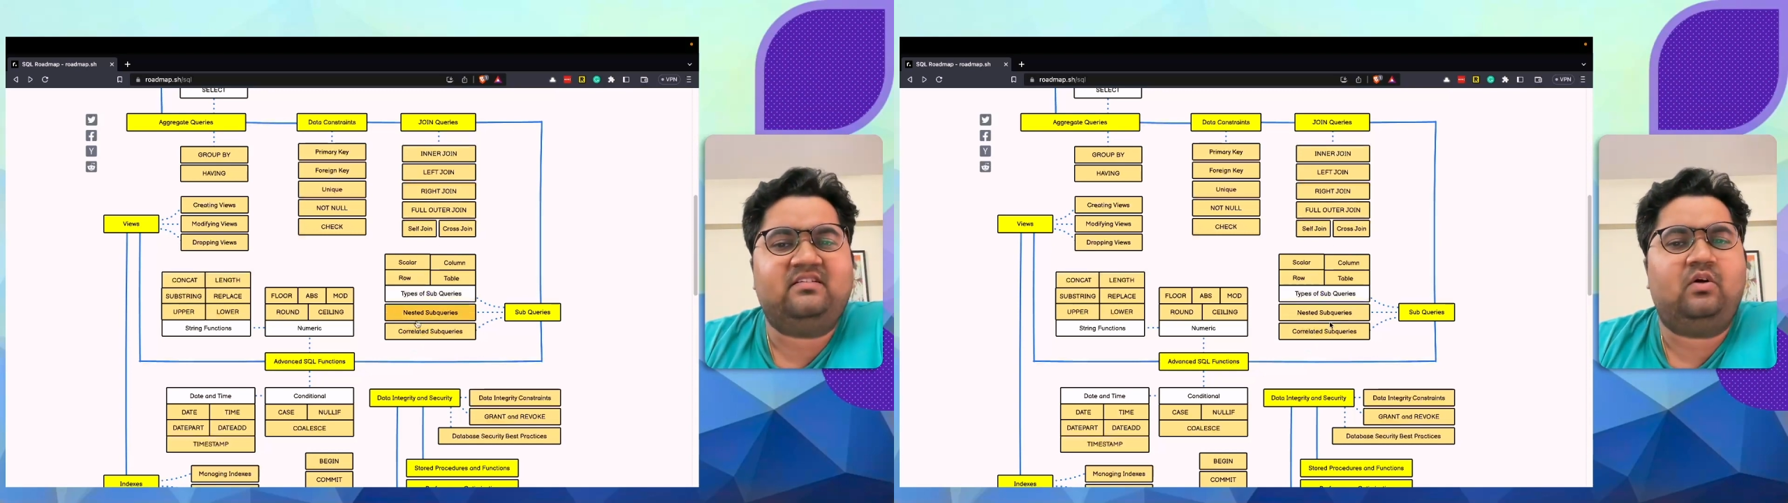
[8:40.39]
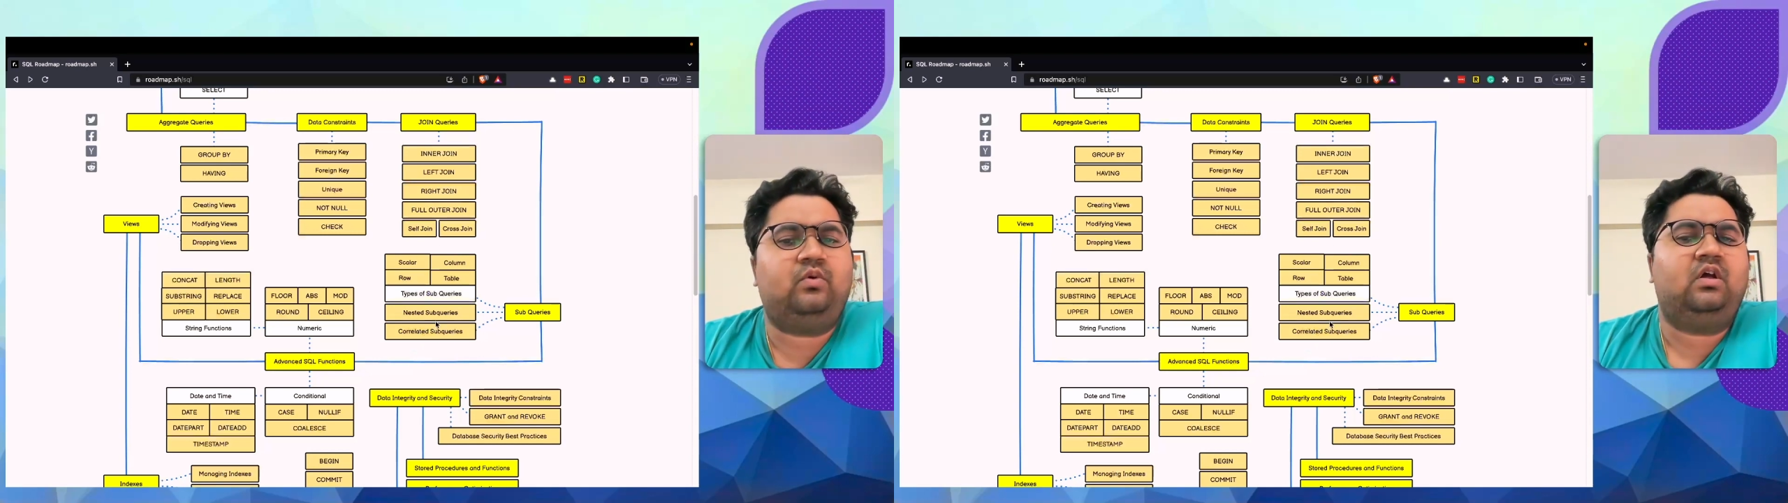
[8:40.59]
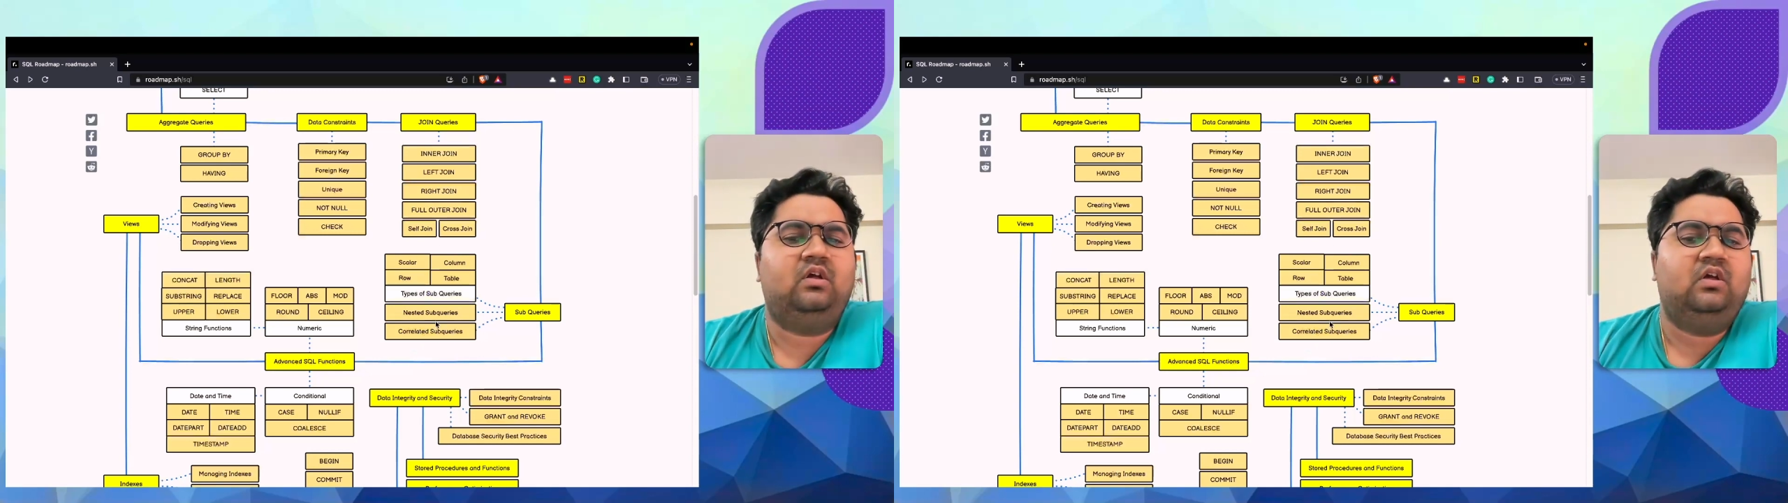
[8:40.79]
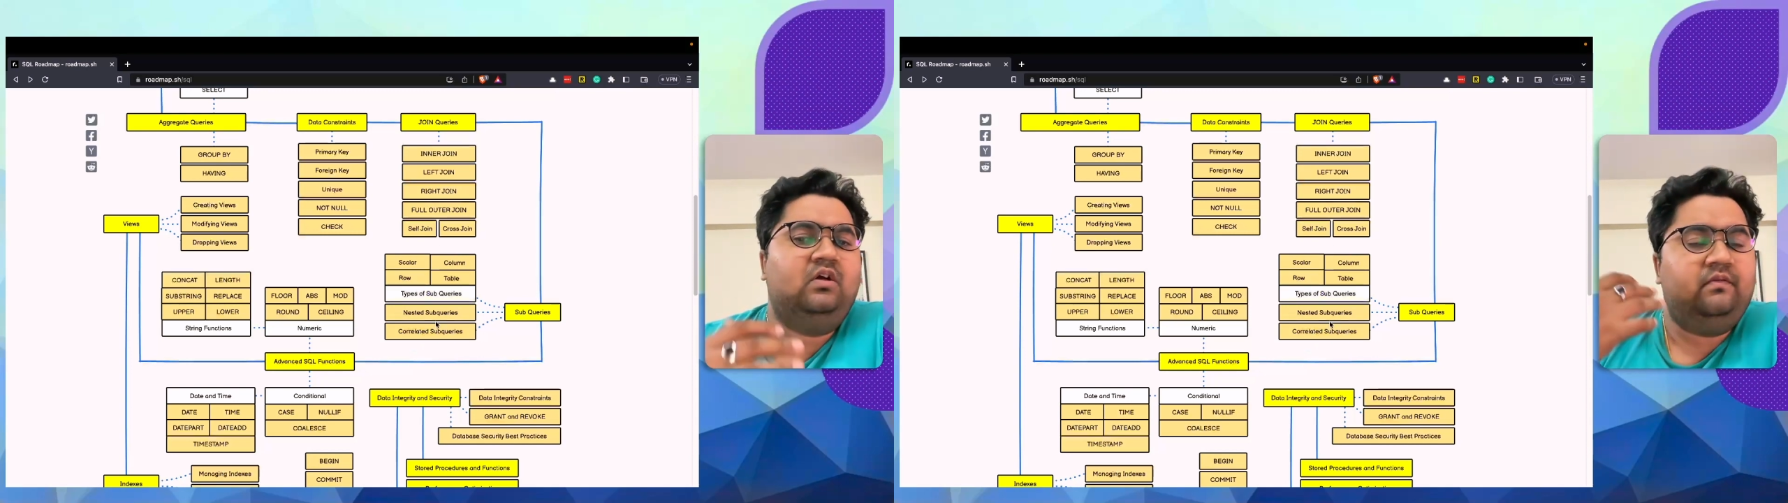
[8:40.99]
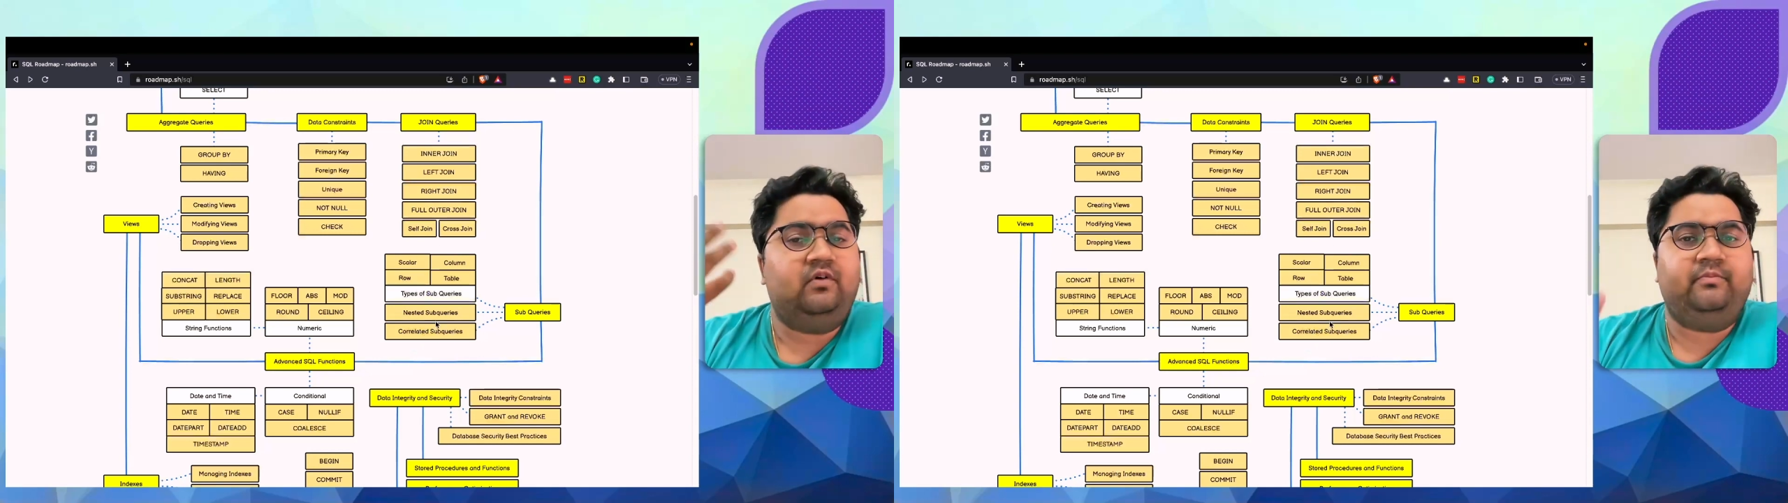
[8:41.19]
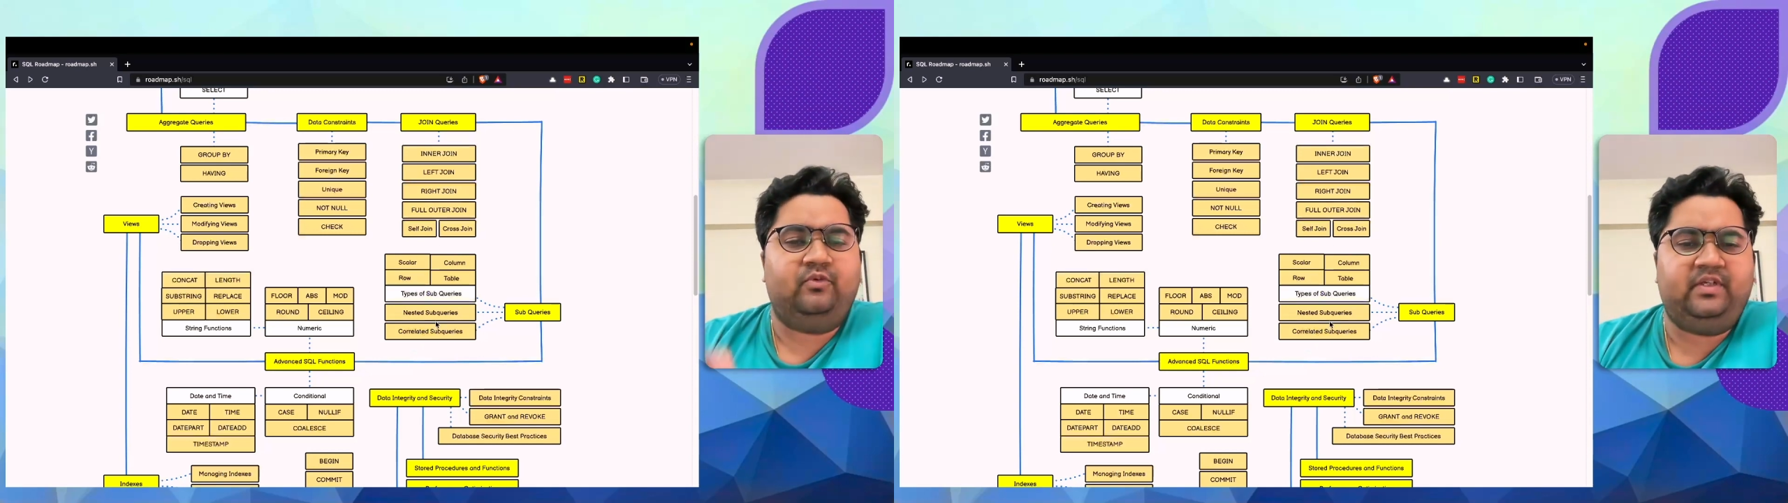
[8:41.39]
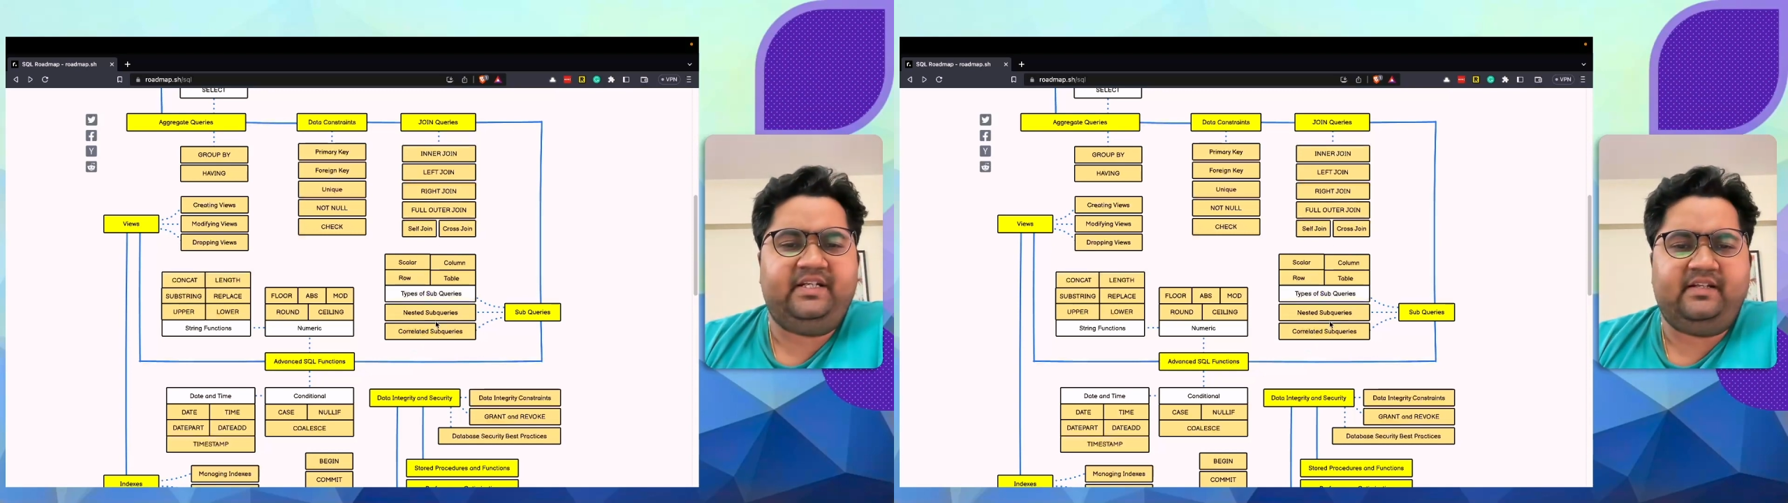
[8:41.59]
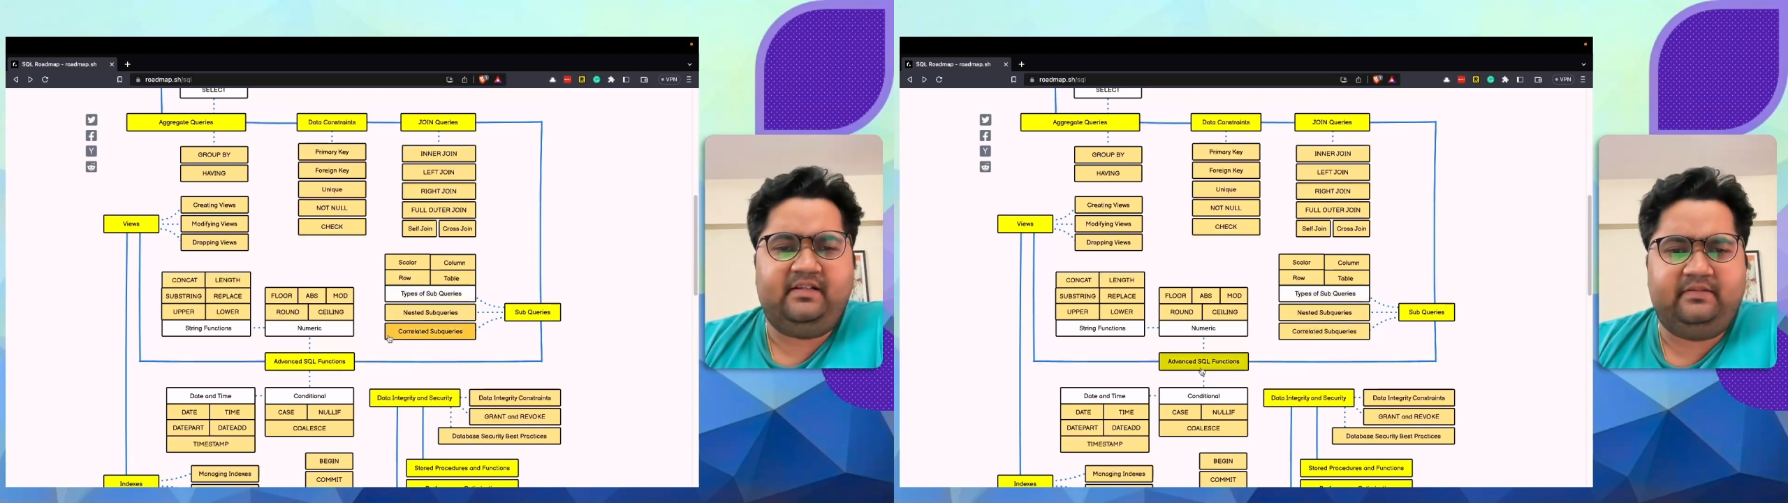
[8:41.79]
out for more
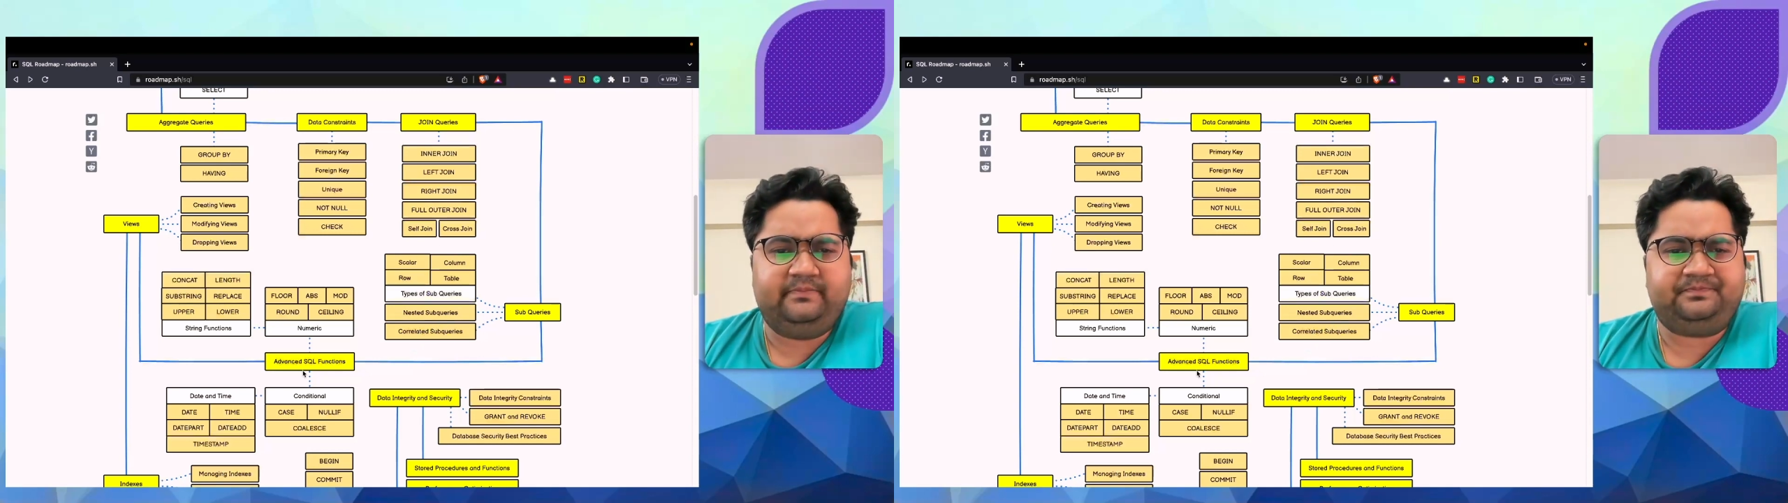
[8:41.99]
details.